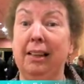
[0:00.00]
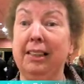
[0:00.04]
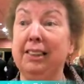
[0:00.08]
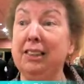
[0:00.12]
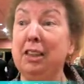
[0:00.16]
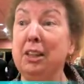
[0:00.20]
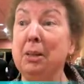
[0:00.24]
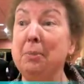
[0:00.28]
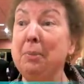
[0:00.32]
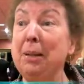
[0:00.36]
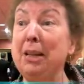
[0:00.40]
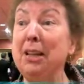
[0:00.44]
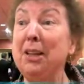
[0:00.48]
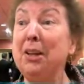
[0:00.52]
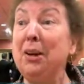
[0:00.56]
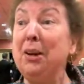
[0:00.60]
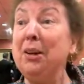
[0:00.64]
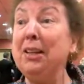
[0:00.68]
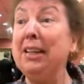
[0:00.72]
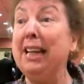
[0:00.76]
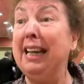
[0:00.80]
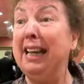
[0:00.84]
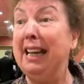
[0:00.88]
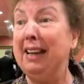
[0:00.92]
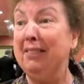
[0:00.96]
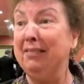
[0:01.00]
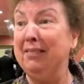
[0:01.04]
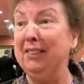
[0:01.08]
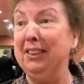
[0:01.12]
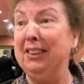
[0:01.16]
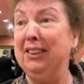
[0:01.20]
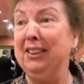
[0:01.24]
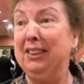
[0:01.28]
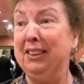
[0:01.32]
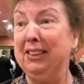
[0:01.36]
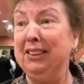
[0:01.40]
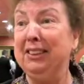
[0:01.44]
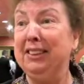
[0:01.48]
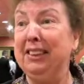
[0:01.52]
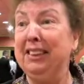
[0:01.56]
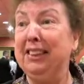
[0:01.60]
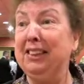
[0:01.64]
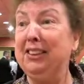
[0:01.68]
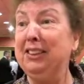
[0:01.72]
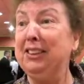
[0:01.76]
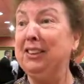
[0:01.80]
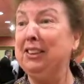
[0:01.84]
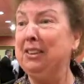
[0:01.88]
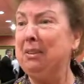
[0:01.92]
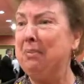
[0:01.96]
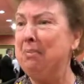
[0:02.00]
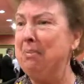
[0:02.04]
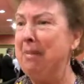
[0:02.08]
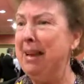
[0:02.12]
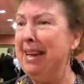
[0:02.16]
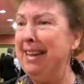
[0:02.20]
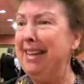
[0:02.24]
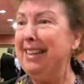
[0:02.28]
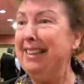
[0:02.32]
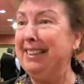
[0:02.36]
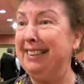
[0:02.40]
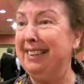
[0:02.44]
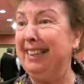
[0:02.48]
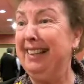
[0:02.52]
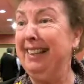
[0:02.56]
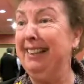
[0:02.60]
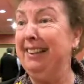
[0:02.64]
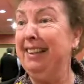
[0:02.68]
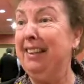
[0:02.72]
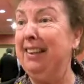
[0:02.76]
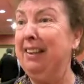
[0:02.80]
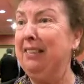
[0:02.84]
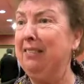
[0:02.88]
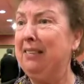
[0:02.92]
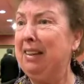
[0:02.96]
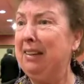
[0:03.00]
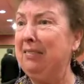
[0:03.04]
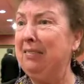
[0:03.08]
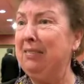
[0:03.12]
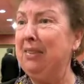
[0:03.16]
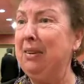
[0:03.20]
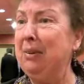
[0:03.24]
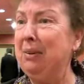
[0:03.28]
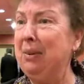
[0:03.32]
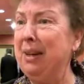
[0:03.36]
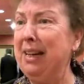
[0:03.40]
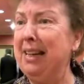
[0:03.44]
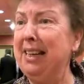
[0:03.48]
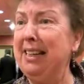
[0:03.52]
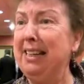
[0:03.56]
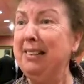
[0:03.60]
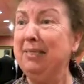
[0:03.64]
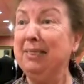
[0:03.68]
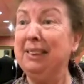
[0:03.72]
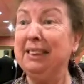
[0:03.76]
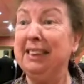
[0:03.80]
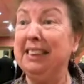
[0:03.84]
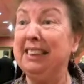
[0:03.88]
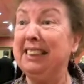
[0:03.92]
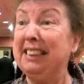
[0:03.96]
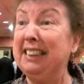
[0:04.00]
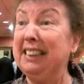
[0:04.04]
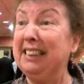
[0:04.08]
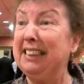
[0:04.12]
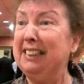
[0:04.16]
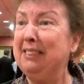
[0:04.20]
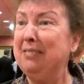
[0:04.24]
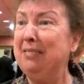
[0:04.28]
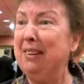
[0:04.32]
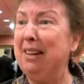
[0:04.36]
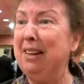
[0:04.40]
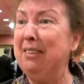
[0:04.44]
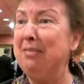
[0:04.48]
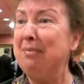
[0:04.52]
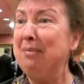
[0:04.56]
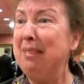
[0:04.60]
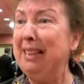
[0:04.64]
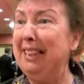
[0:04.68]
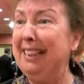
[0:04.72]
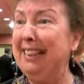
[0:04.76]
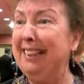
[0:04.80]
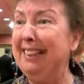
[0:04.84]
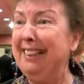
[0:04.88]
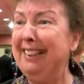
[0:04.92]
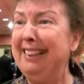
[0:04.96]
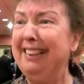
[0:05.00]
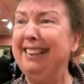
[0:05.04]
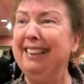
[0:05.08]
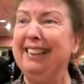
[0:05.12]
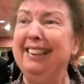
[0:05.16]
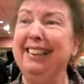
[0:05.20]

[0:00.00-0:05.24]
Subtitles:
it's only been going 11 years and it's just amazing that they've given away, was it 65 million?